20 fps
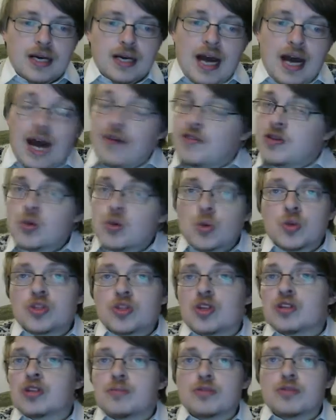And there's also
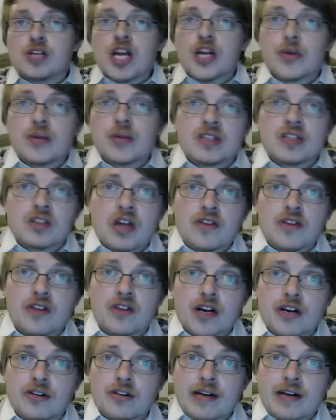some genuine sci-fi
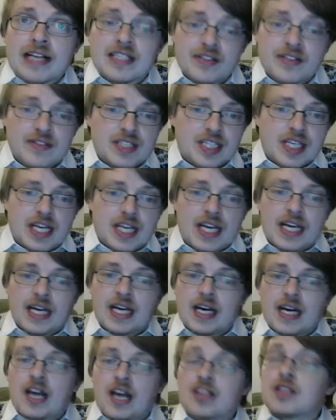creativity here.
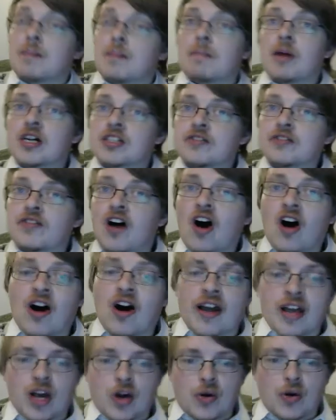The mud of
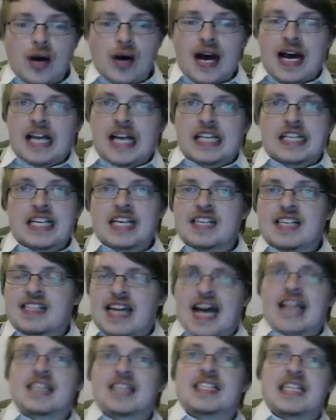Io and its
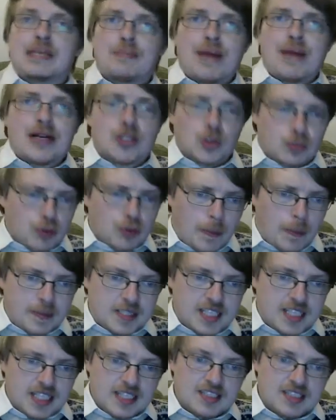anti-metal
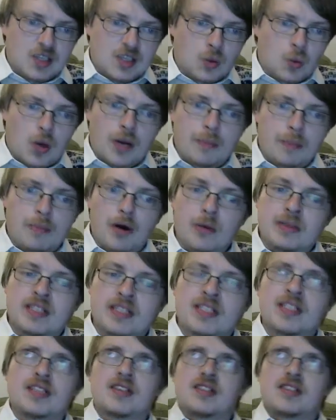properties, the one moment
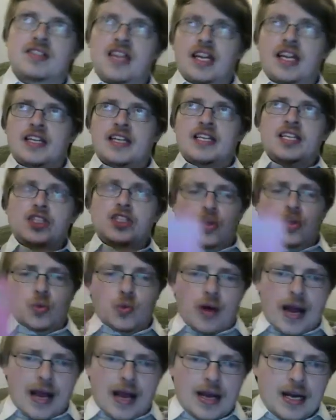in Stellar Legion
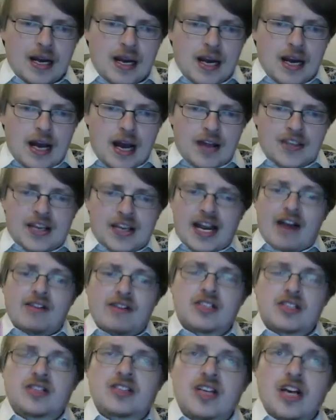where the
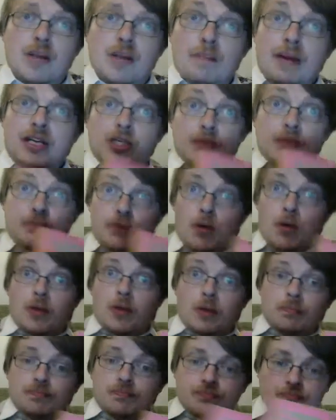characters turn a major
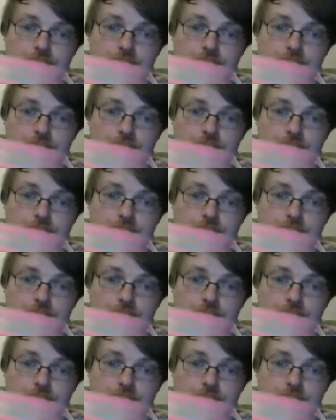problem